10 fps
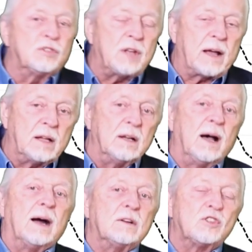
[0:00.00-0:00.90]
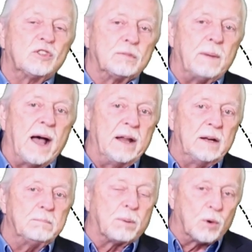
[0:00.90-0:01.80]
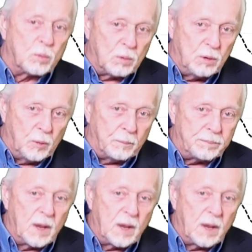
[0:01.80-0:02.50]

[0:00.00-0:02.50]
second largest mine in Peru